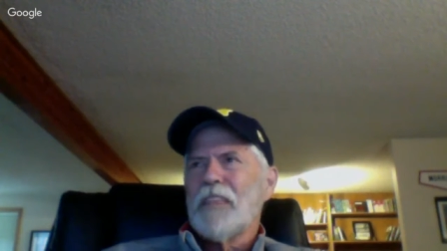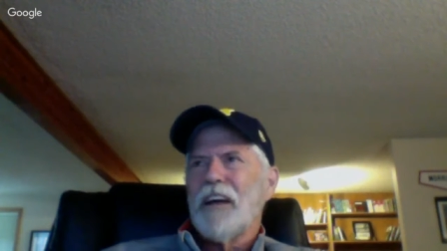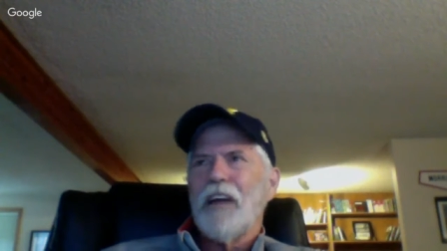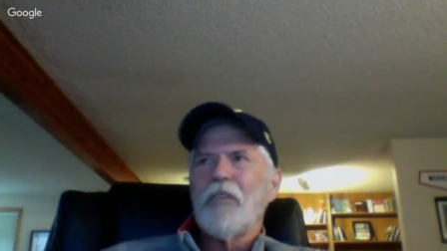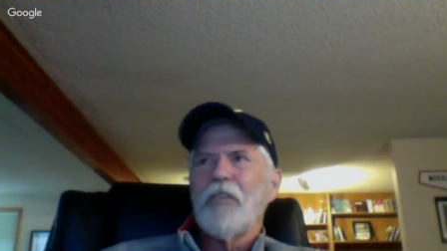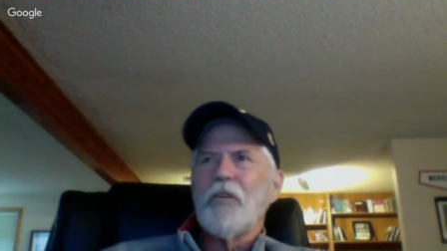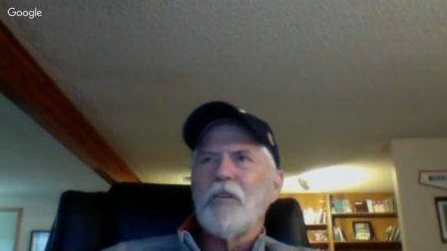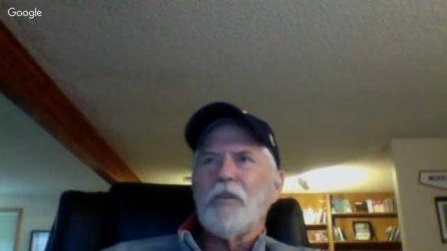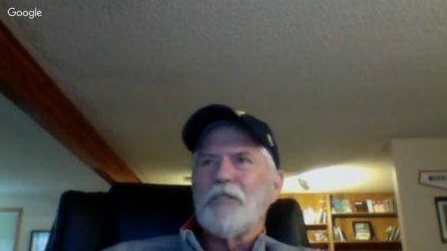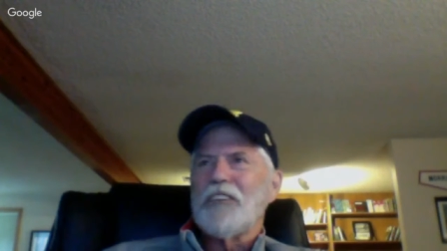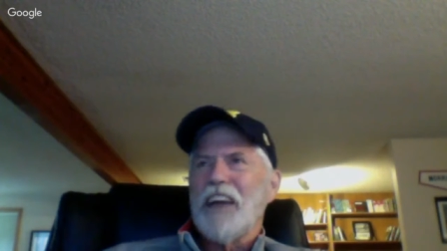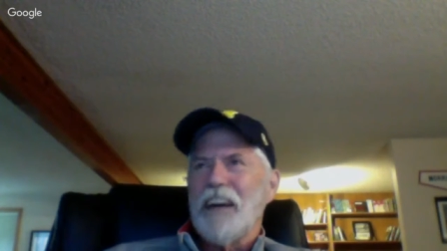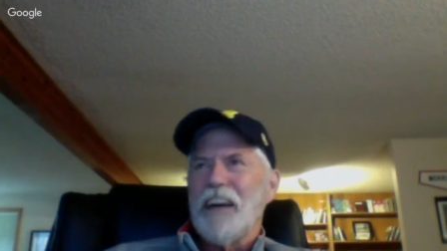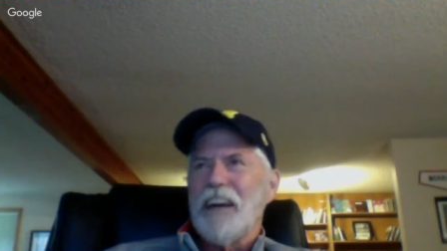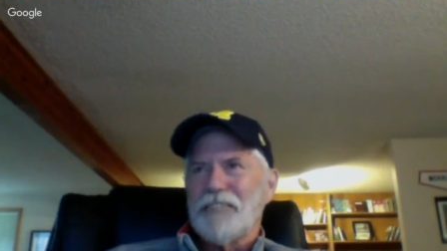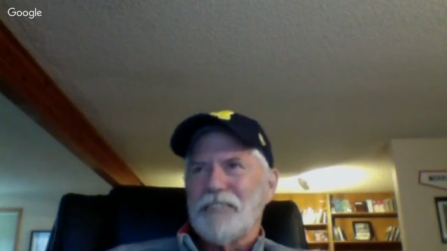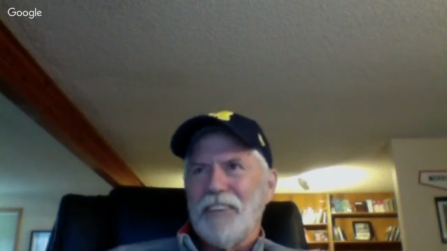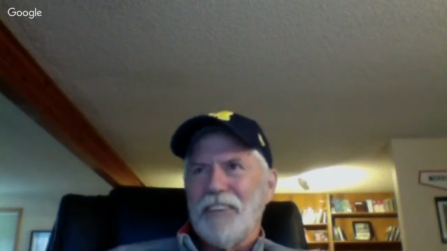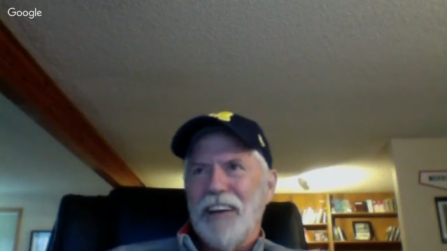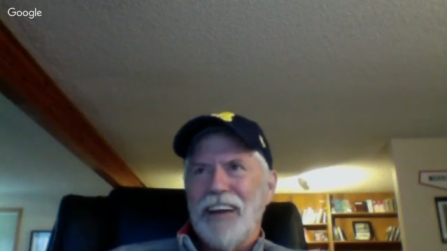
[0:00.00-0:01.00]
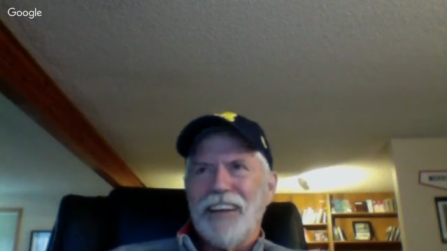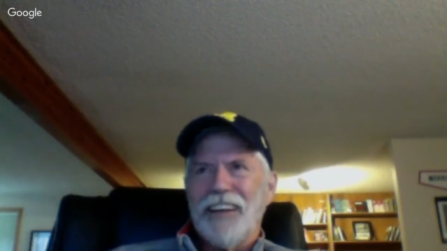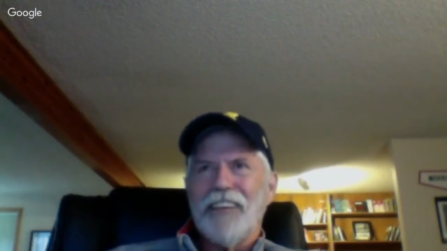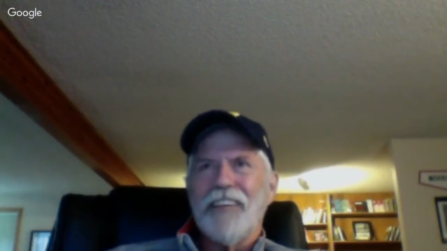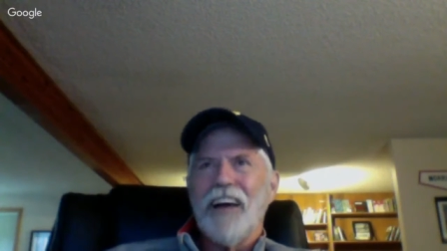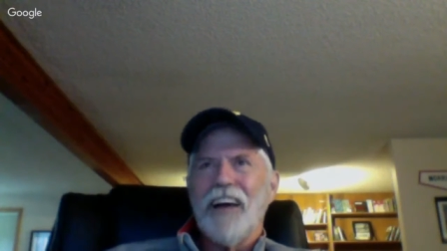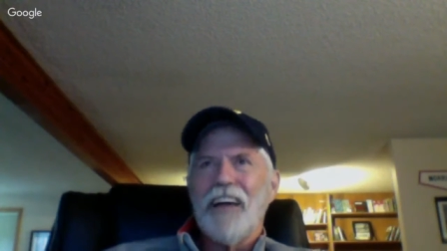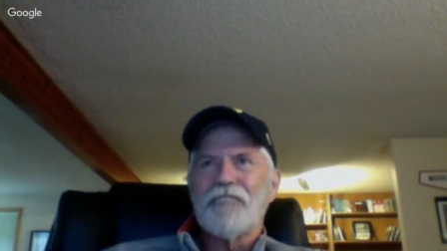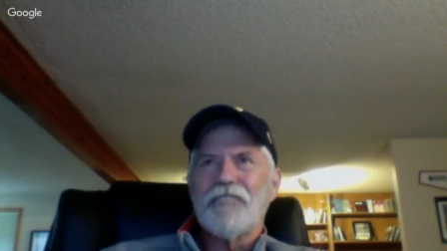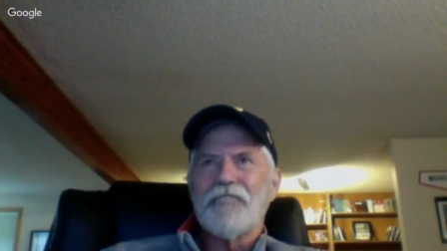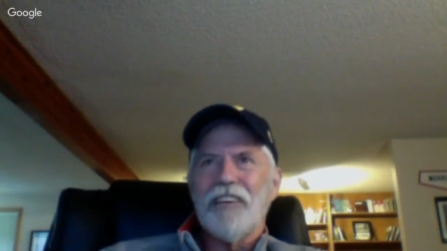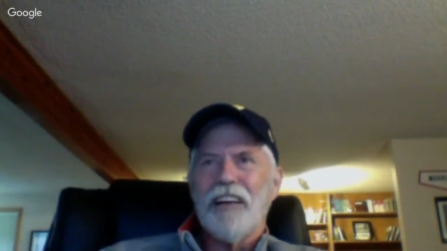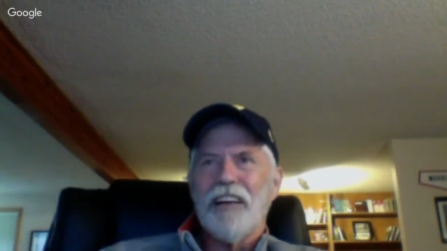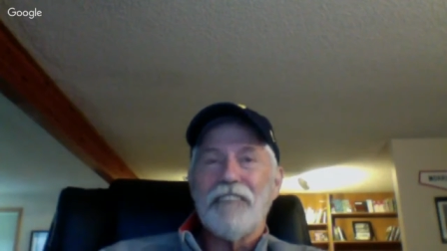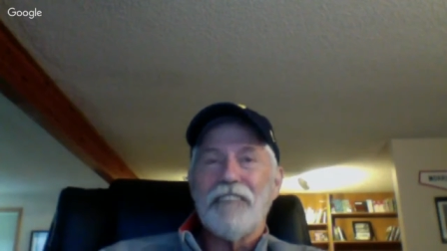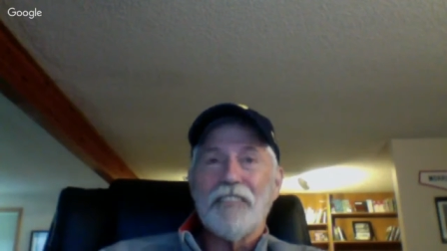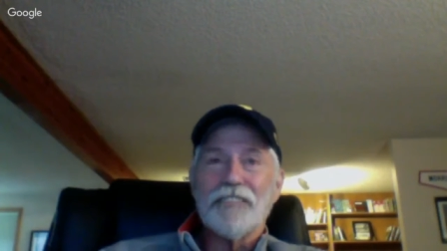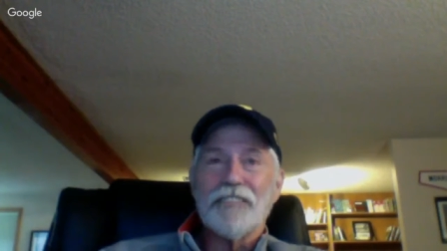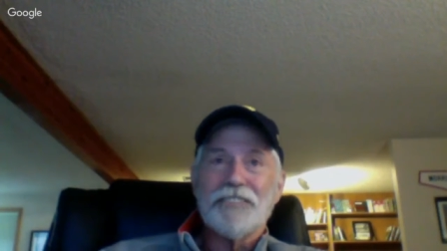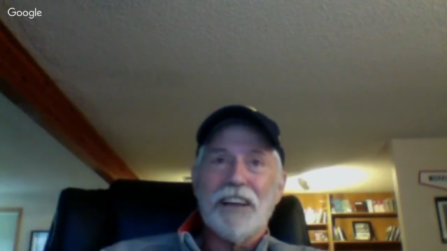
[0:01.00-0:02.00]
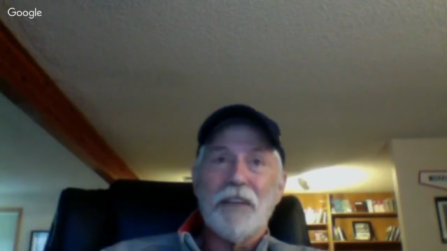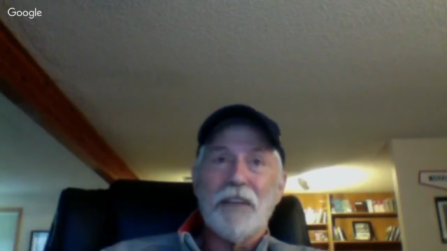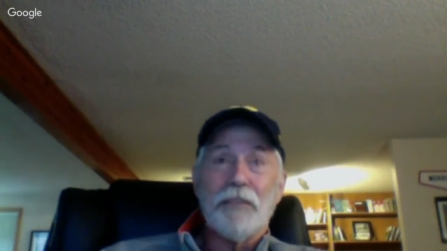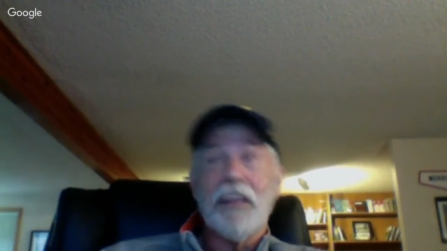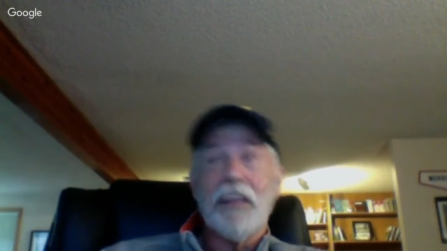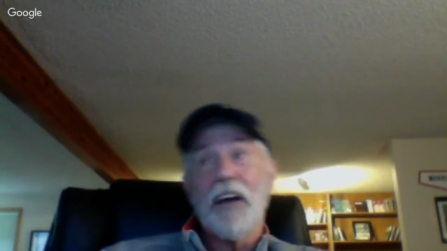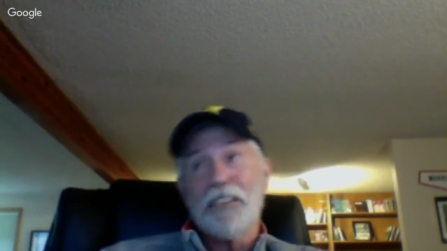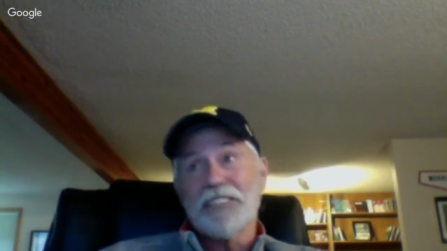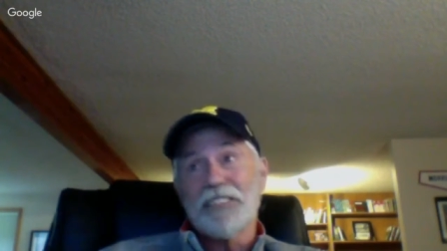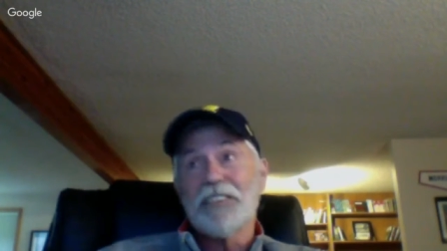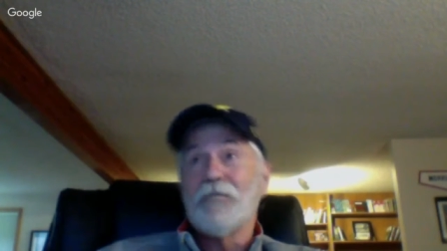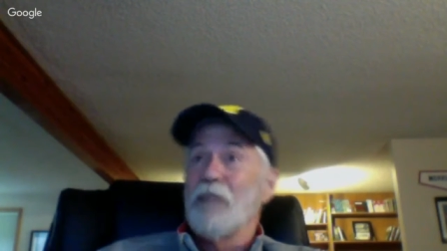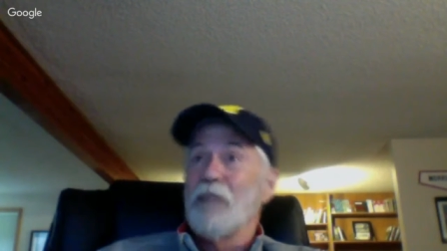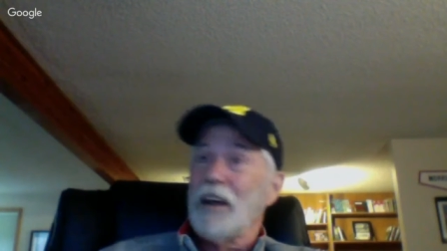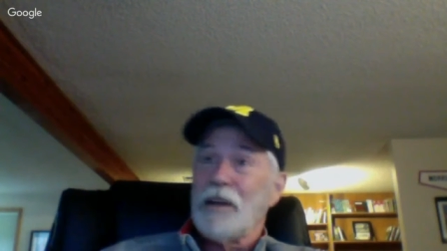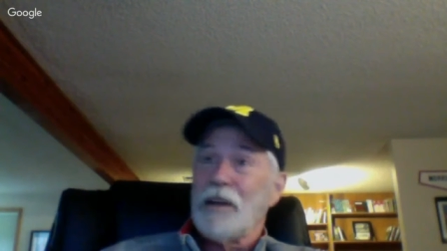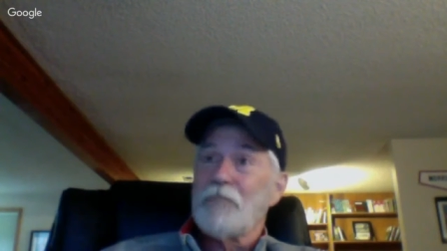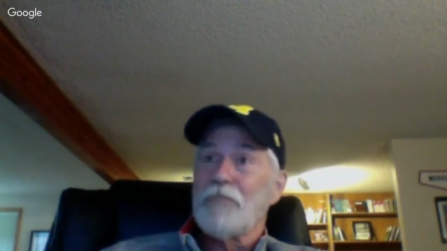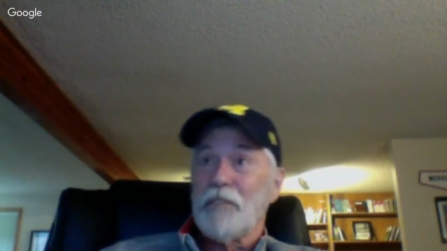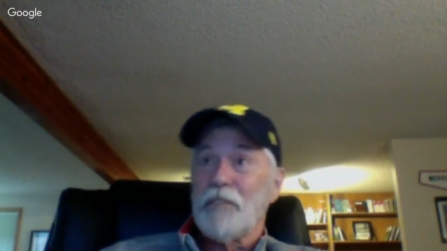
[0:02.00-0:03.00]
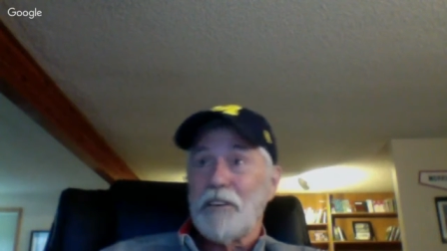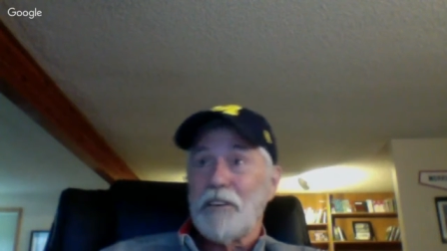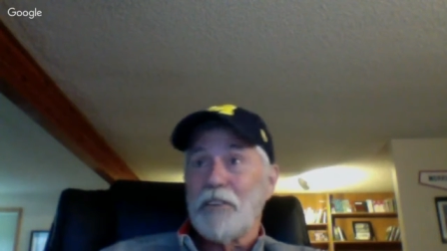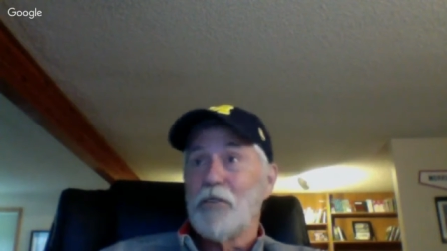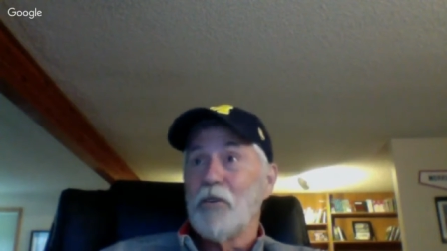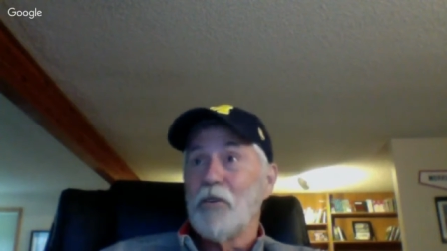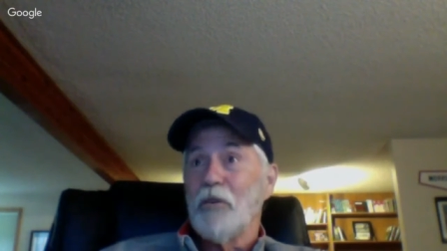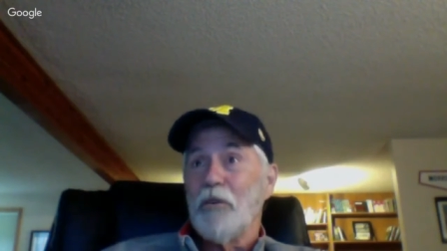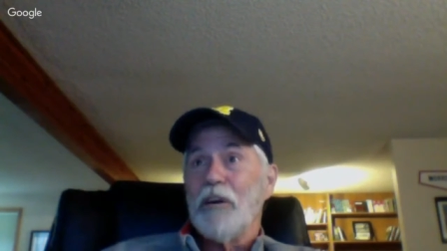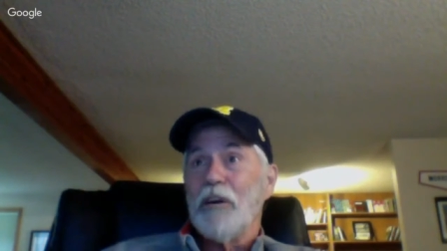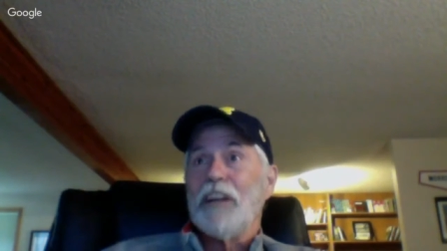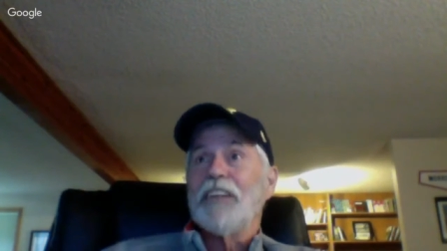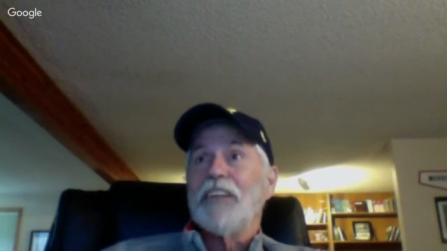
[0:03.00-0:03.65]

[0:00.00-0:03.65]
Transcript: I don't know what the afterlife looks like, but that seemed like a pretty cool one.